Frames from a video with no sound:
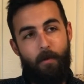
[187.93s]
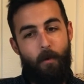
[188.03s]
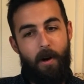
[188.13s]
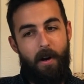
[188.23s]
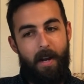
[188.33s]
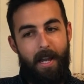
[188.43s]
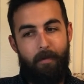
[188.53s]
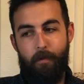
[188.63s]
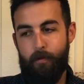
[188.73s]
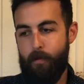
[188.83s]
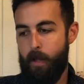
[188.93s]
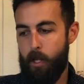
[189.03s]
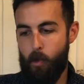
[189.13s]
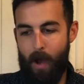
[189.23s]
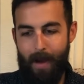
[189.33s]
where if
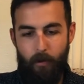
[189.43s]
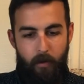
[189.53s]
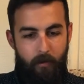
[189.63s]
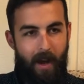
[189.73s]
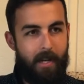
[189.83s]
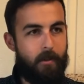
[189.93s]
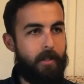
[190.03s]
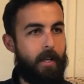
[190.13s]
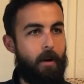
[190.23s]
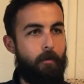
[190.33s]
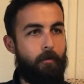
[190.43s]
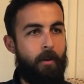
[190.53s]
you ever find yourself